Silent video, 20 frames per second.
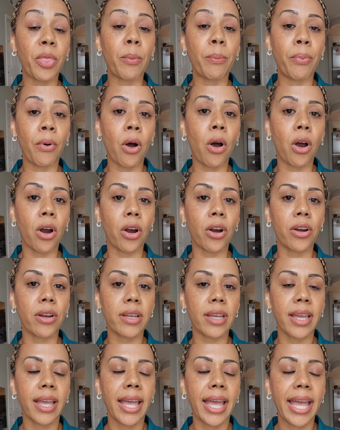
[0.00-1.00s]
the
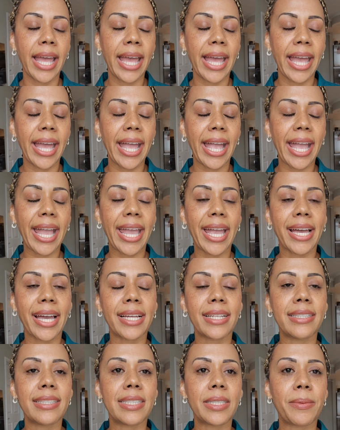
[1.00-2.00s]
park.
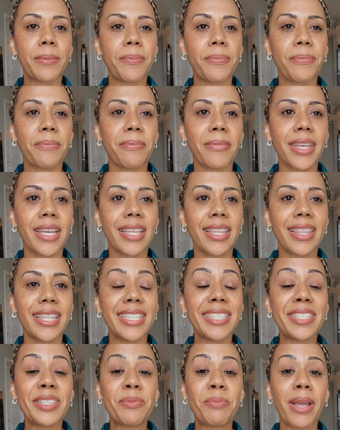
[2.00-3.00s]
And
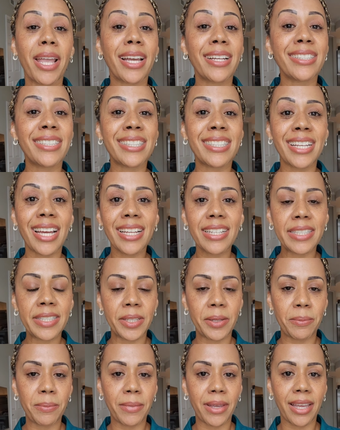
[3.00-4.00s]
this man said
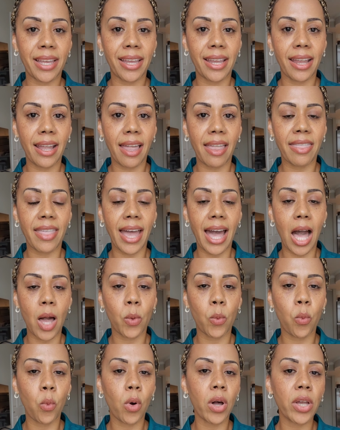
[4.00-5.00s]
to me that I
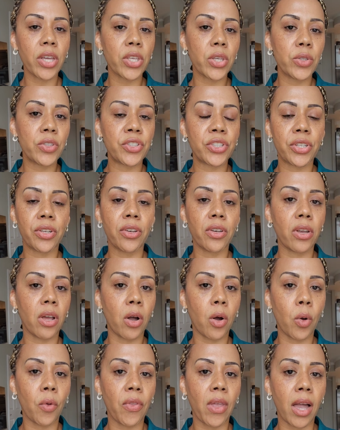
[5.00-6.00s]
want you to
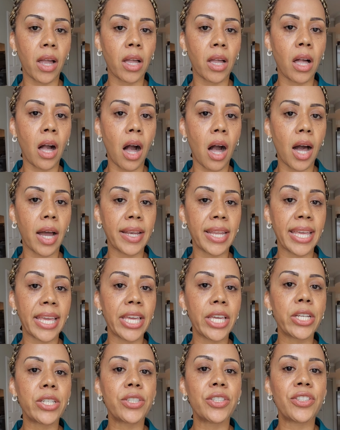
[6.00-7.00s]
know that God
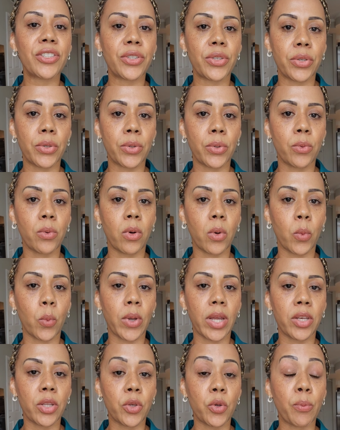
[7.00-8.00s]
hears you
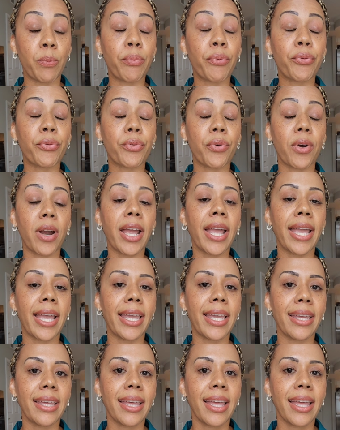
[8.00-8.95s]
when you pray.